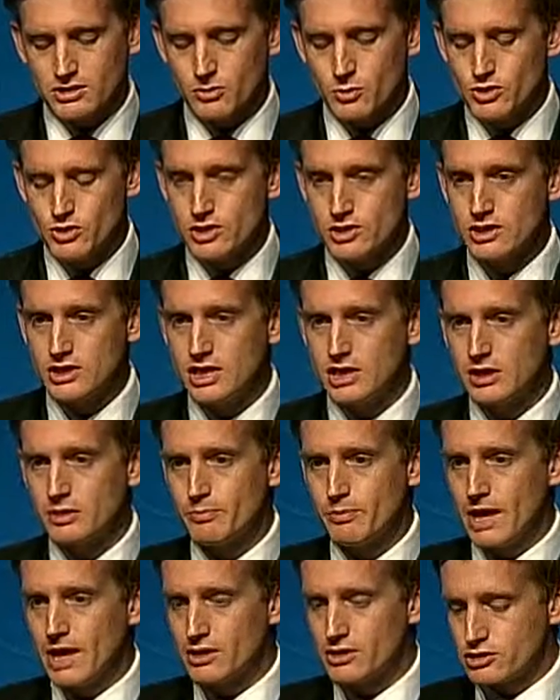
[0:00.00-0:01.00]
which is leading
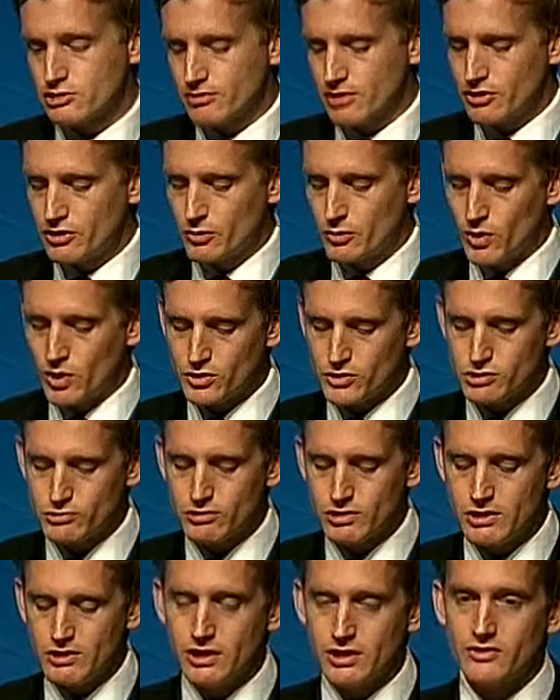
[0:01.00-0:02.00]
banks around the world to
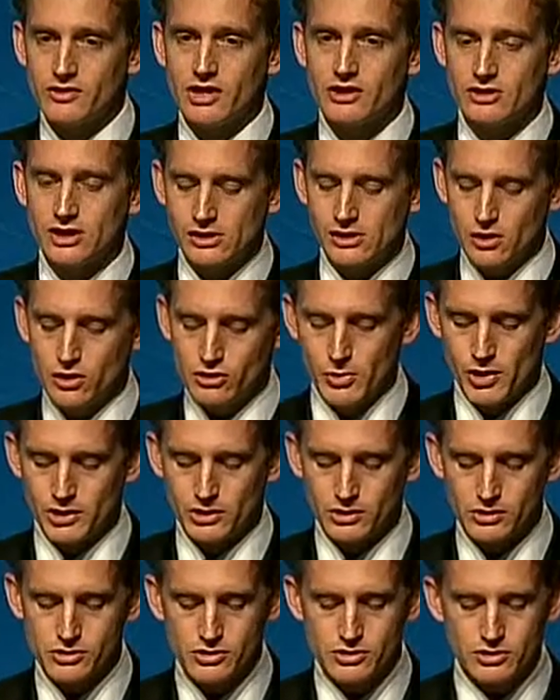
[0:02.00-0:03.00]
rethink their technology
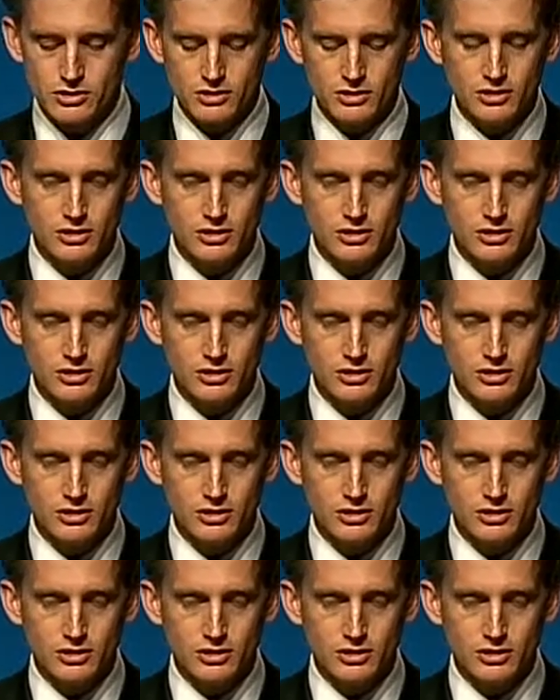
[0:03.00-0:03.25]
models.